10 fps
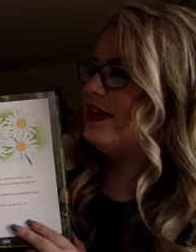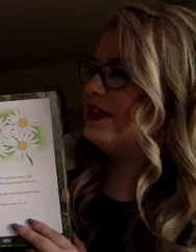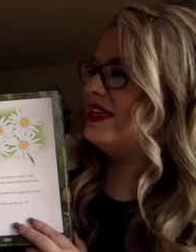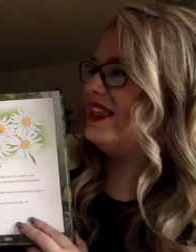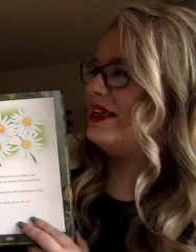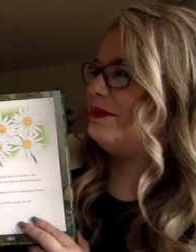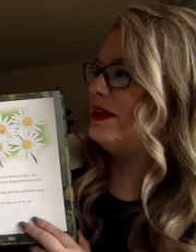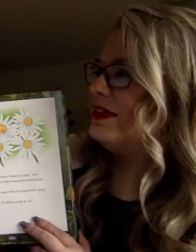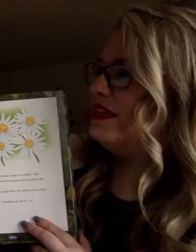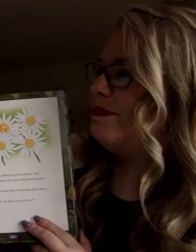as he leaped
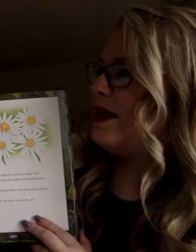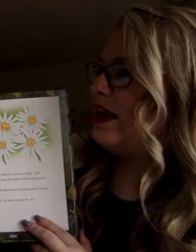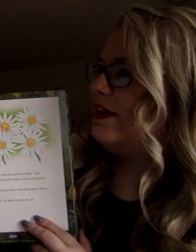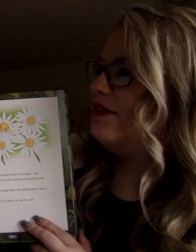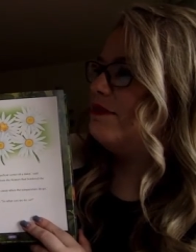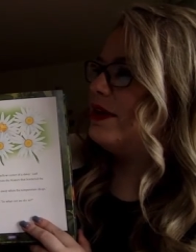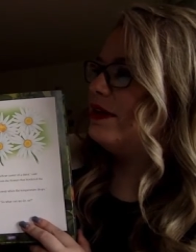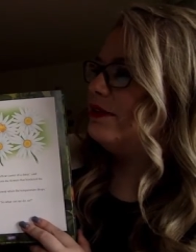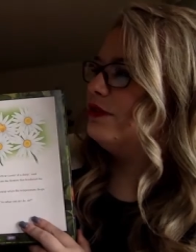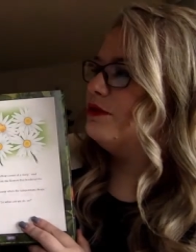onto the back of a
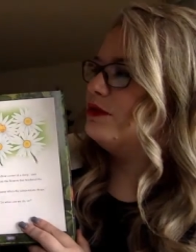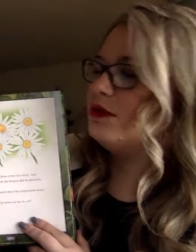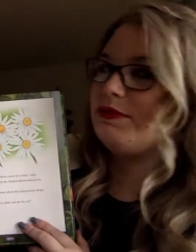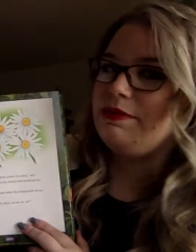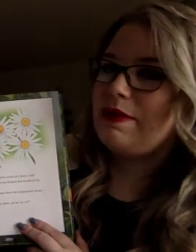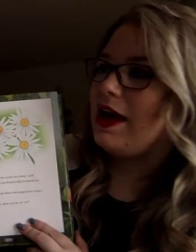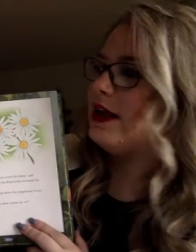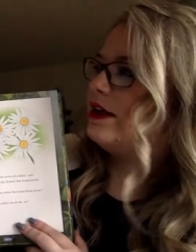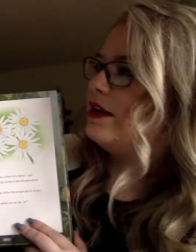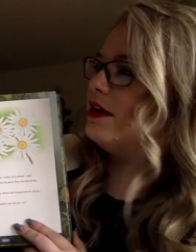mother loon swimming
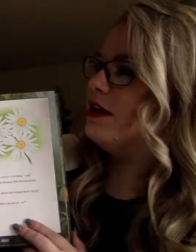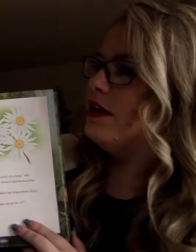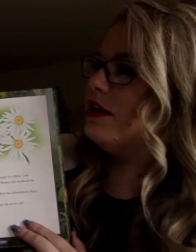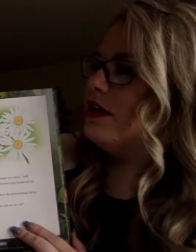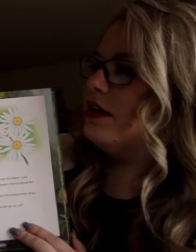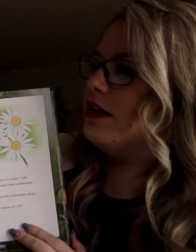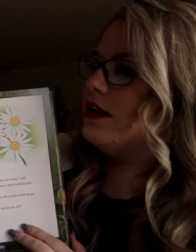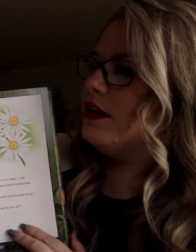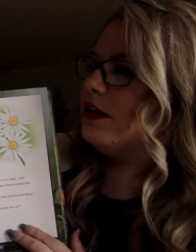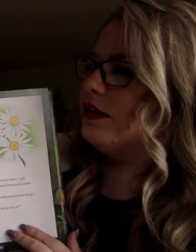by.
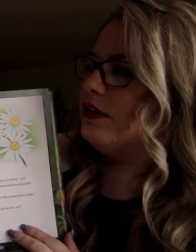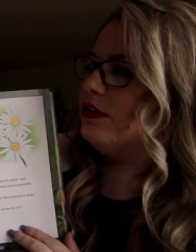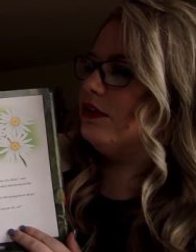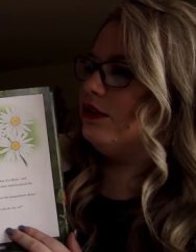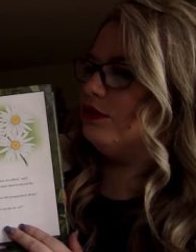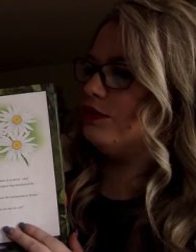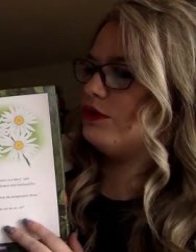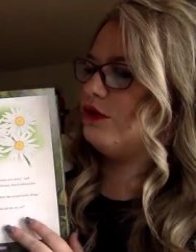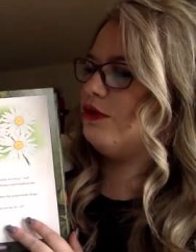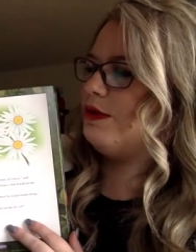"Loons
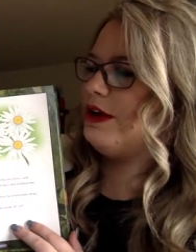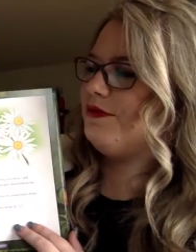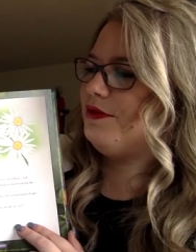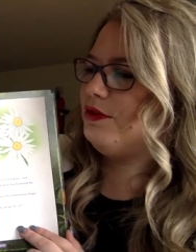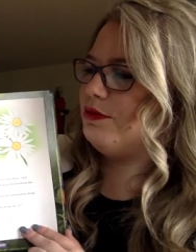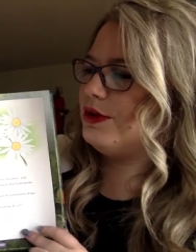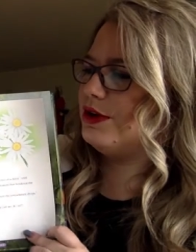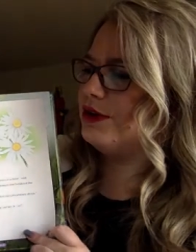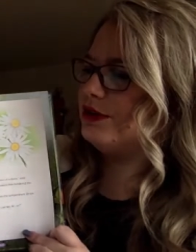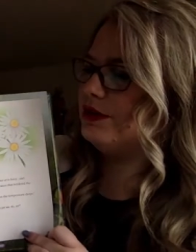go away for the
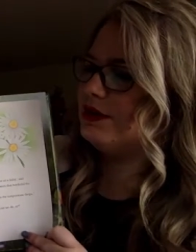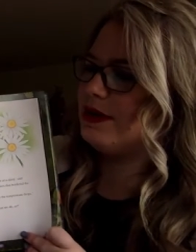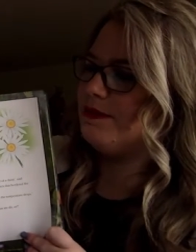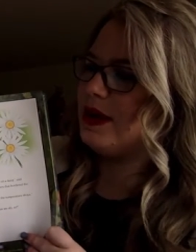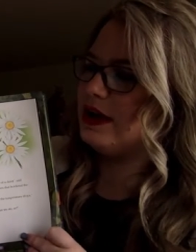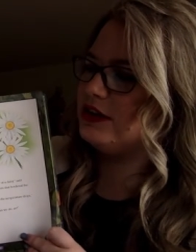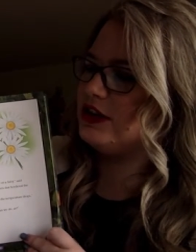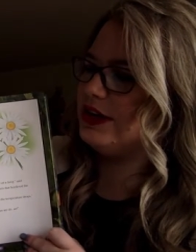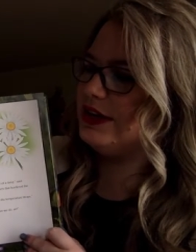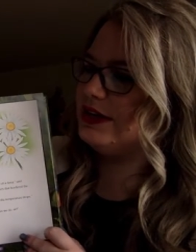winter," said Bok,
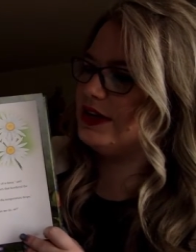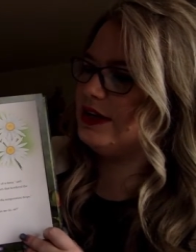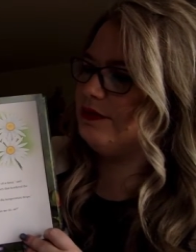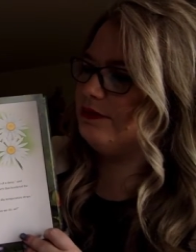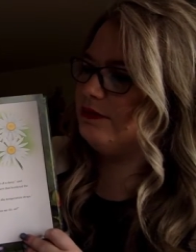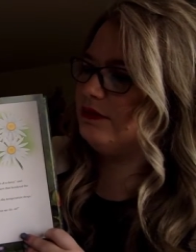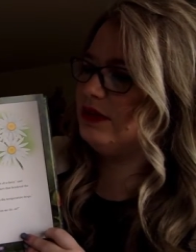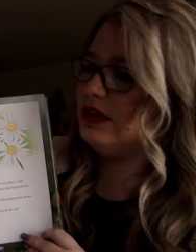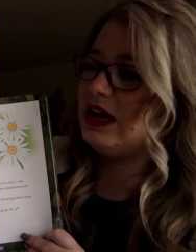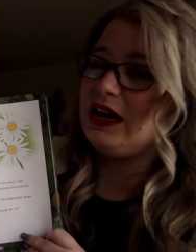shaking his head.
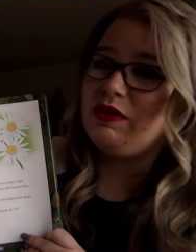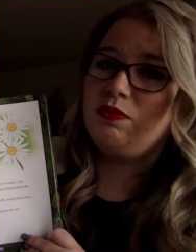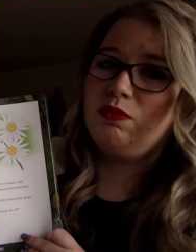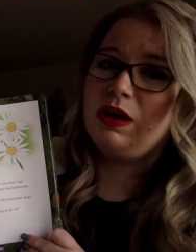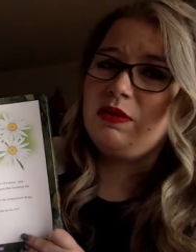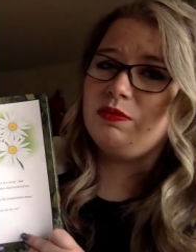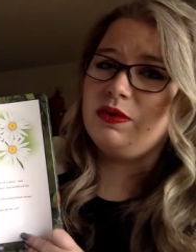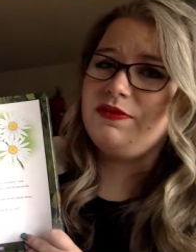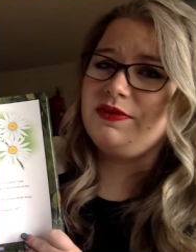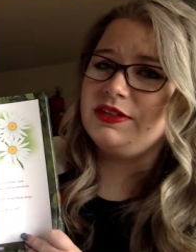"I don't want
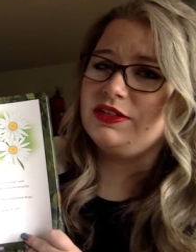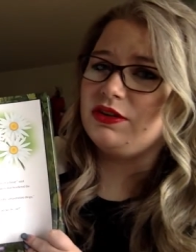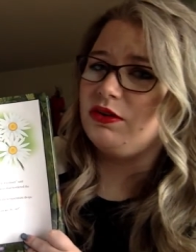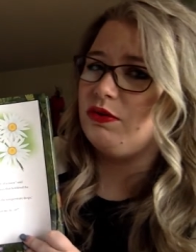Woodfin to go